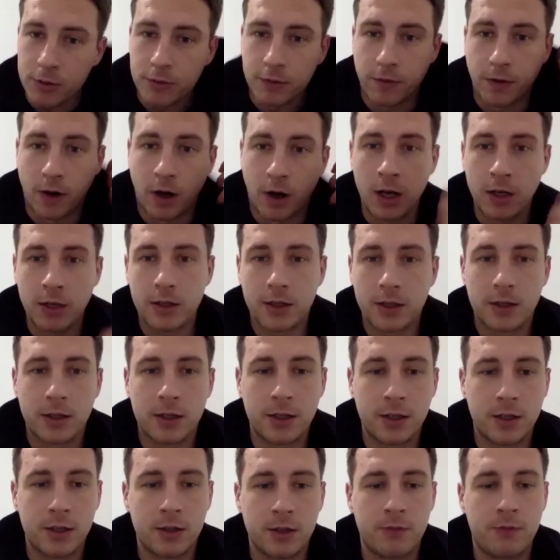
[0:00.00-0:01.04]
fine.
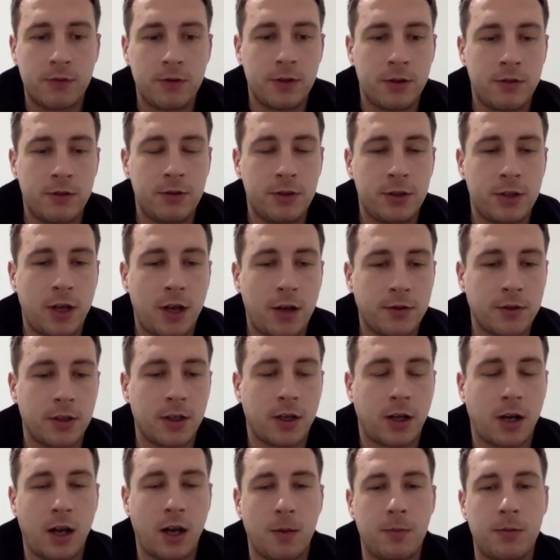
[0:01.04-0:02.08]
The reserves at the
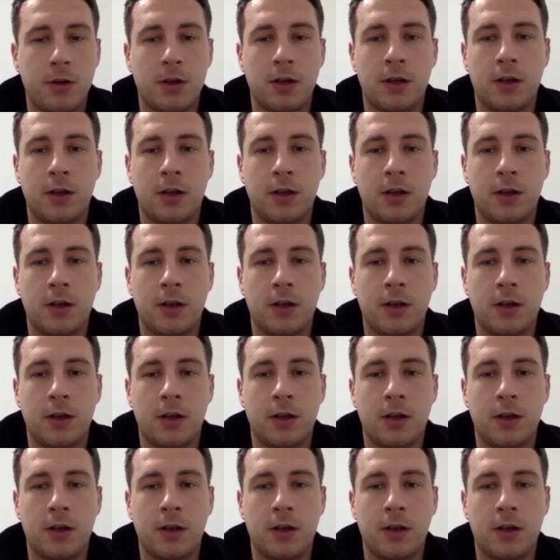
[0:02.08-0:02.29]
club